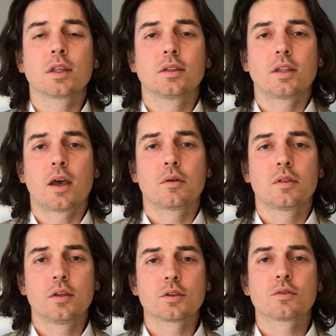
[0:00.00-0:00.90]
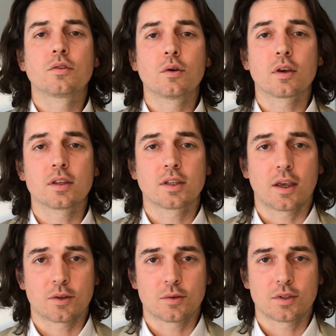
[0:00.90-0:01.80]
Now this focus
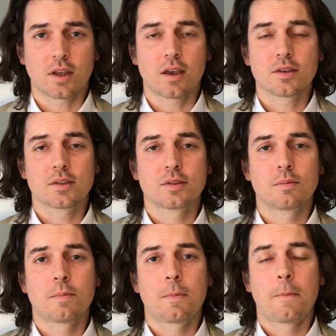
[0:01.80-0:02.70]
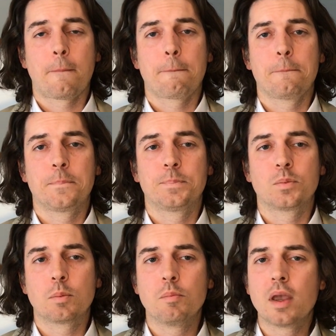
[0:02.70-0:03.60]
exercise
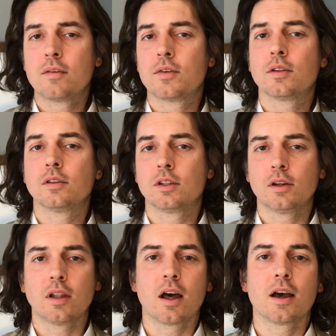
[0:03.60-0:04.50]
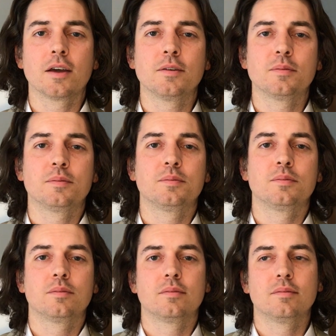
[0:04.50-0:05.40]
may feel a little odd,
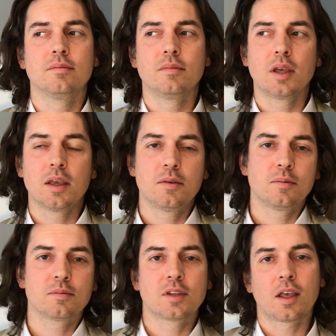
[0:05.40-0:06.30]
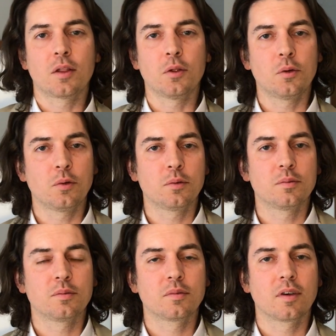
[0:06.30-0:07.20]
may take
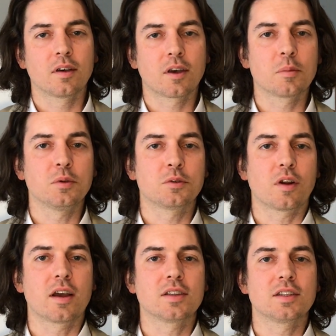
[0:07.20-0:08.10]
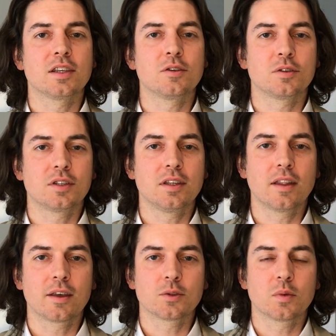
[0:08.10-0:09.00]
a couple of tries to get your sea
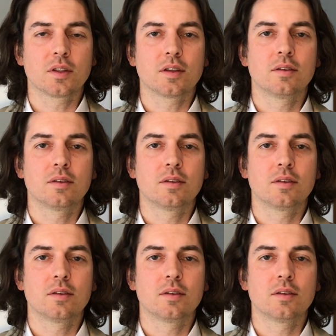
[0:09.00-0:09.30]
legs with it.